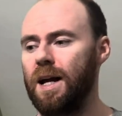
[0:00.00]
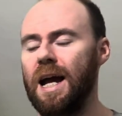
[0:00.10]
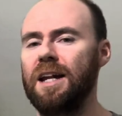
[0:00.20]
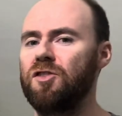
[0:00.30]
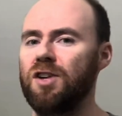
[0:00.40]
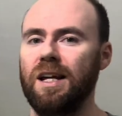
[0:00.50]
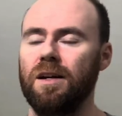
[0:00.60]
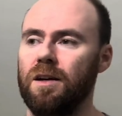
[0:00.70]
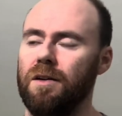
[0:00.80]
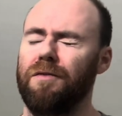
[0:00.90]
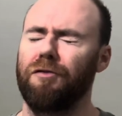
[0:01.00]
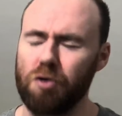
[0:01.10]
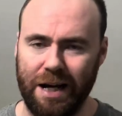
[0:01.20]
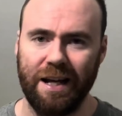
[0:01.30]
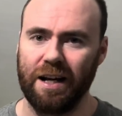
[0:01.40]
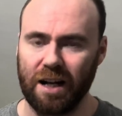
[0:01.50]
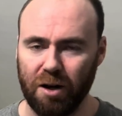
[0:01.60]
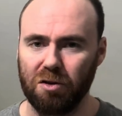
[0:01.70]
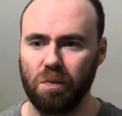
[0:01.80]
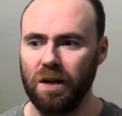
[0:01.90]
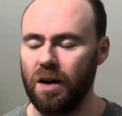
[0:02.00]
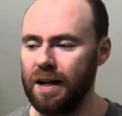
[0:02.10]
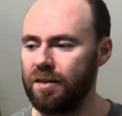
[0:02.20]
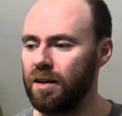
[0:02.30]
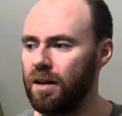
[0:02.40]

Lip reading: energy freaking close behind,